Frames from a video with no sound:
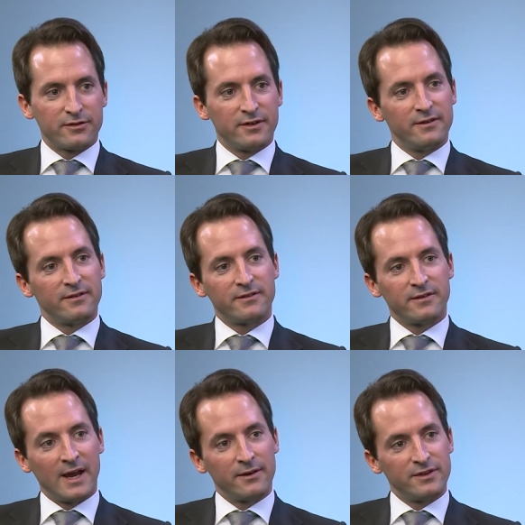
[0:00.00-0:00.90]
since
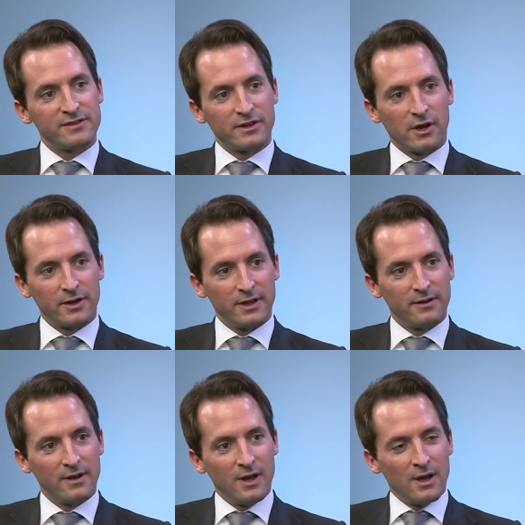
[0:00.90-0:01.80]
TAVI
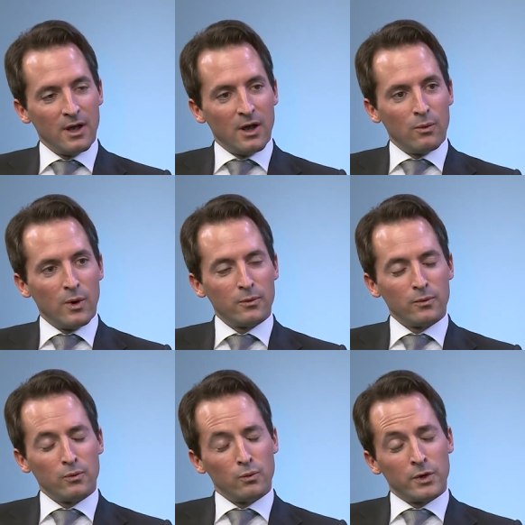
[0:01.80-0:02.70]
started, what
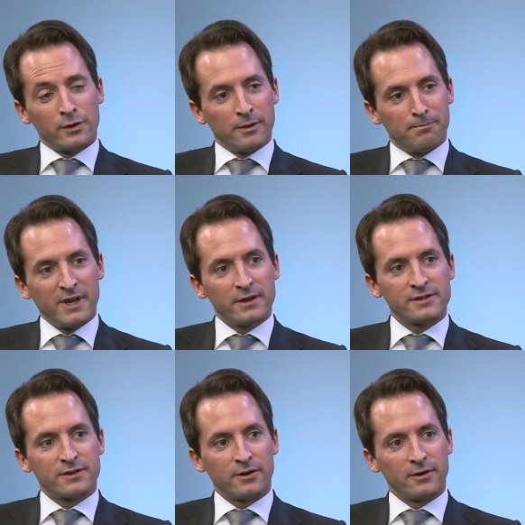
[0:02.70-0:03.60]
were the
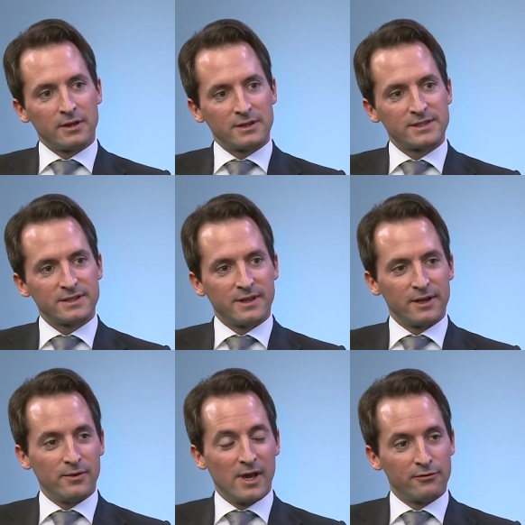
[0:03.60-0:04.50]
biggest hurdles
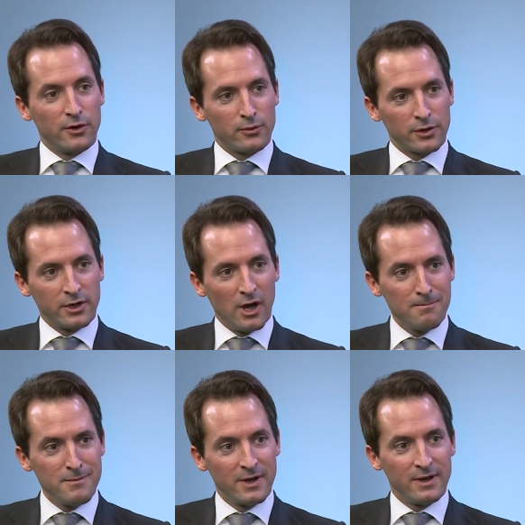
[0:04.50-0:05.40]
that we have
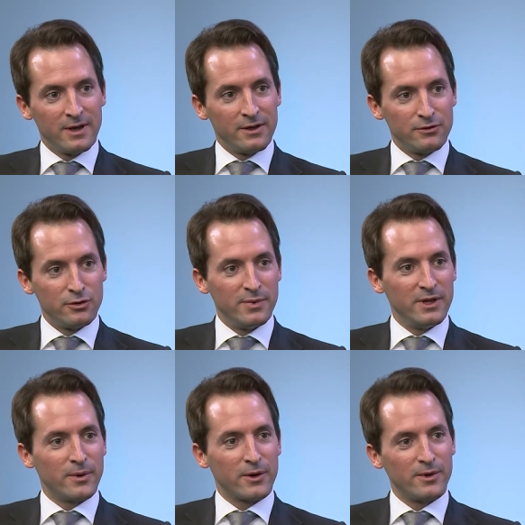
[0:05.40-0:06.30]
overcome to
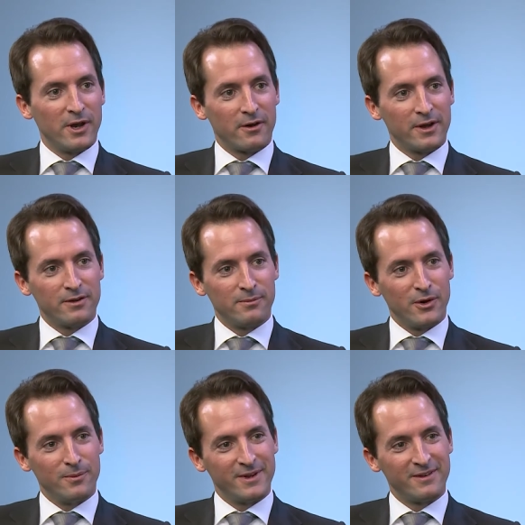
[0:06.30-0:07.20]
be where we are at the
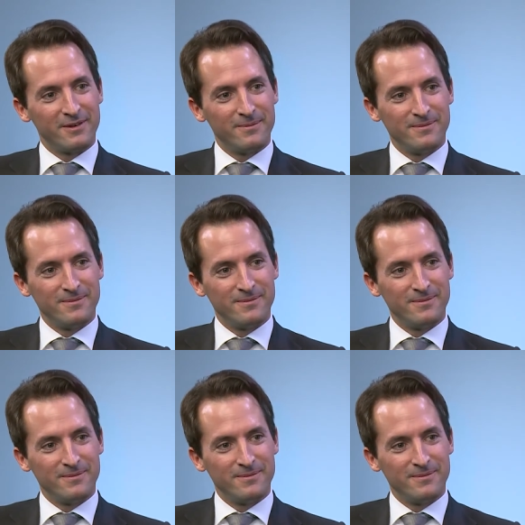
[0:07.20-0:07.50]
moment?